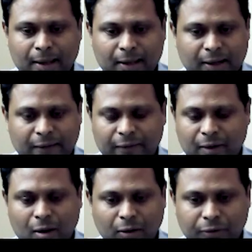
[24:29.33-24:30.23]
uh,
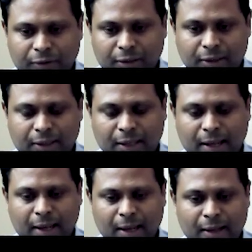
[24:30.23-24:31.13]
covering all utility
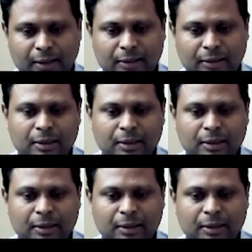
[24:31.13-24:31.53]
and